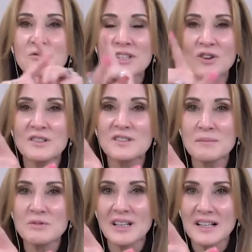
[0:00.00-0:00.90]

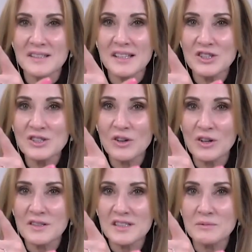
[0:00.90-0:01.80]
reconceptualization
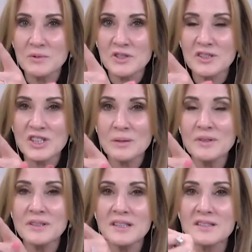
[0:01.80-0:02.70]
concept, which the
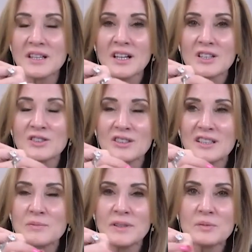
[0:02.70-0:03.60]
Japanese
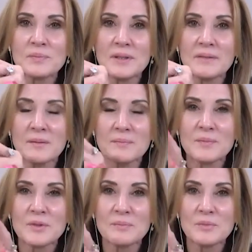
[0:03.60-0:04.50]
explained uh, that
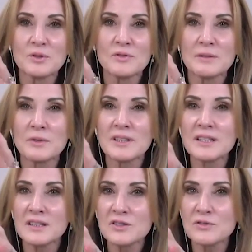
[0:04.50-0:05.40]
uh, beautifully with the
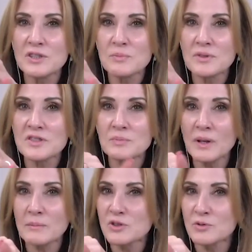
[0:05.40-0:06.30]
kintsugi principle.
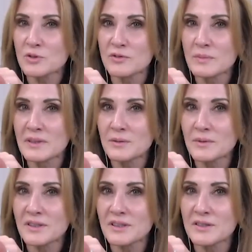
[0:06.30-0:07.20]
I'm sure you're familiar
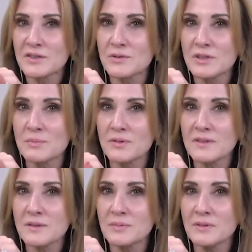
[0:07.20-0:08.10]
with the kintsugi
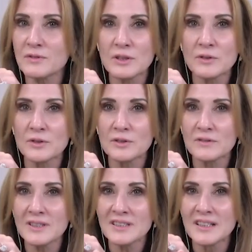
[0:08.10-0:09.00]
principle. Have you ever heard mm-hmm.
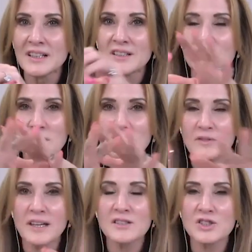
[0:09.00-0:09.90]
of it? Mm-hmm. So when yep. a
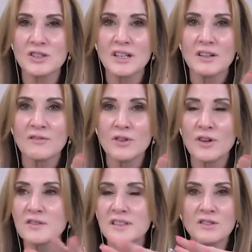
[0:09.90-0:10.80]
vase, for
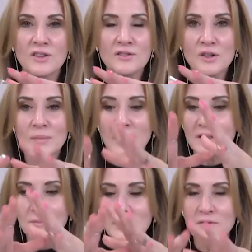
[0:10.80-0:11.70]
those that don't know about
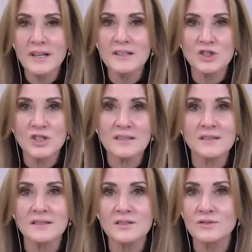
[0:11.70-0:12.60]
it, when a vase
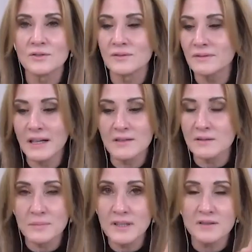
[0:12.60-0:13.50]
shatters into
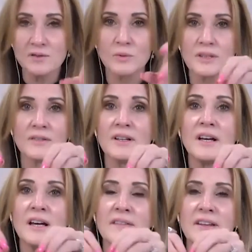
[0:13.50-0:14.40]
thousand pieces or whatever,
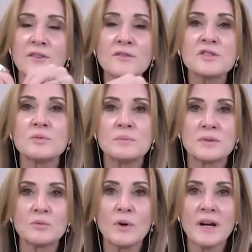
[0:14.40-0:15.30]
they don't sweep
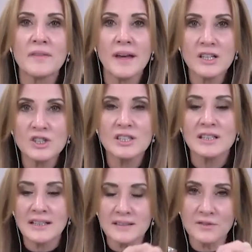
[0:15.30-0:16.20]
it away. They actually
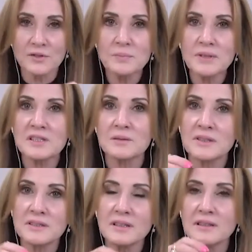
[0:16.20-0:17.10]
collect every piece and
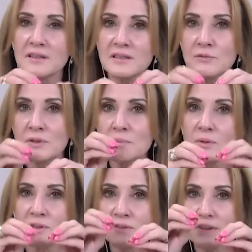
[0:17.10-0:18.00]
meticulously
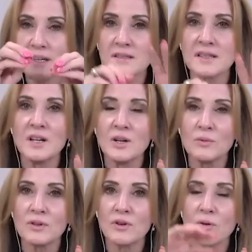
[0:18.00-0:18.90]
rebuild the vase
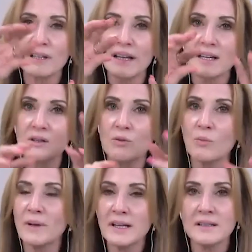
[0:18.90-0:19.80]
with gold lacquer or
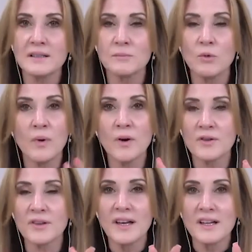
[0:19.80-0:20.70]
platinum or
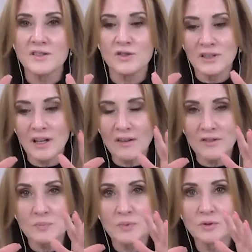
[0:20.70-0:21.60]
both. So you now have
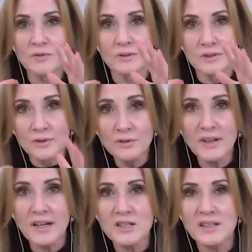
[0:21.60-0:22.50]
this beautiful new
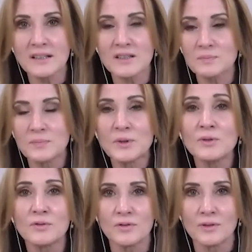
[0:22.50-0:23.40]
vase, and it's
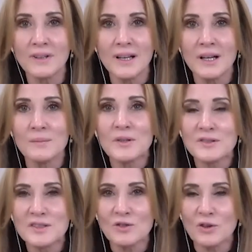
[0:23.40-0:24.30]
beautiful
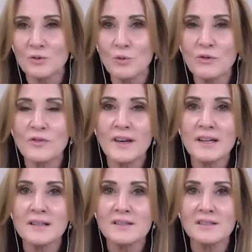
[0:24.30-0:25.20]
because it's got all the
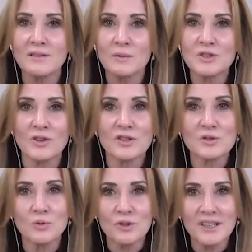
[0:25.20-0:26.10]
veins which are the
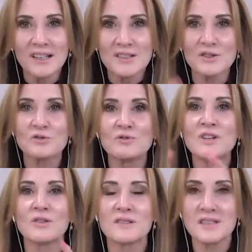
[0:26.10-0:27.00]
story. So it's
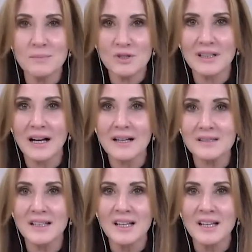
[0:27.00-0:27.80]
reconceptualized.